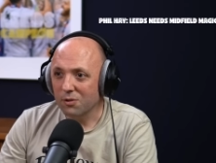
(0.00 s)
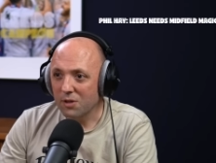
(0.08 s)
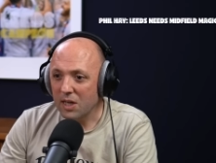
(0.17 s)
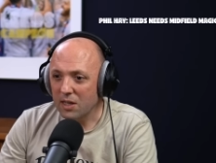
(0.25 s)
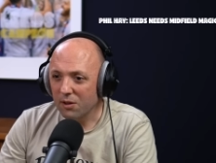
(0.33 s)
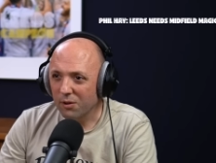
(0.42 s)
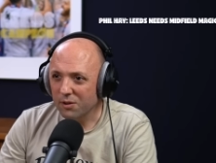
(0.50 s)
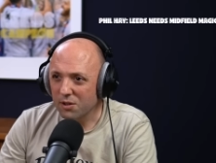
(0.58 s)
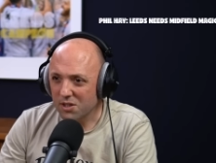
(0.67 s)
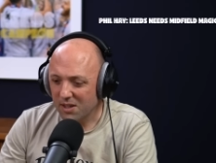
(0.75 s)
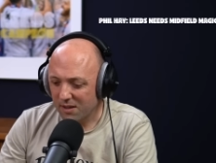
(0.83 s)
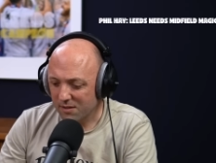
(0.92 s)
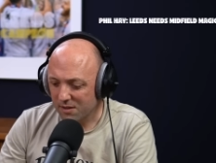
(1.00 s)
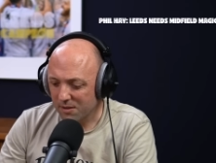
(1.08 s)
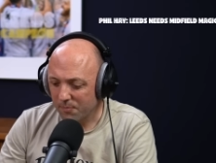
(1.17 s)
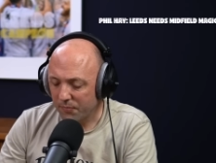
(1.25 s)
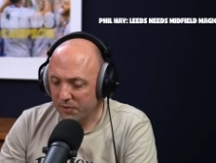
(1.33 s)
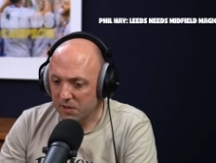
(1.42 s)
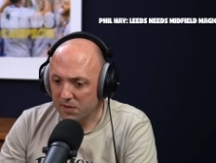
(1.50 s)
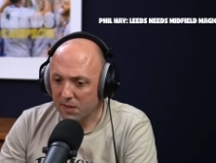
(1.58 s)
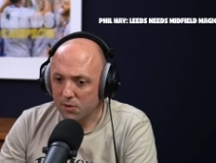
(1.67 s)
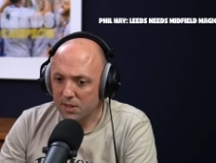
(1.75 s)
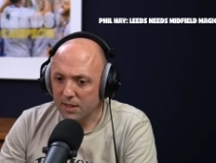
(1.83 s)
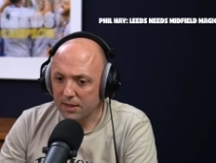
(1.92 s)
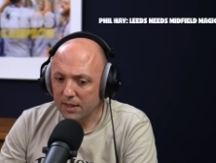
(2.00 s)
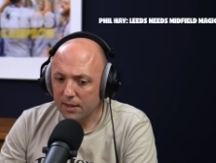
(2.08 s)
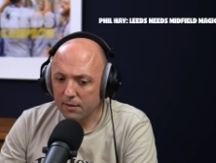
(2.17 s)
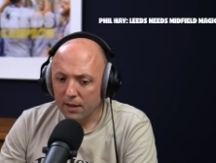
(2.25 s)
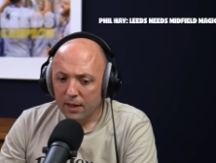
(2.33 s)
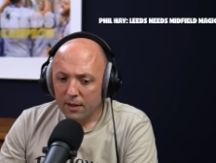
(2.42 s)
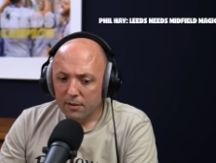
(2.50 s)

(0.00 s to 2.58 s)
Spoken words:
great or you start to doubt it again,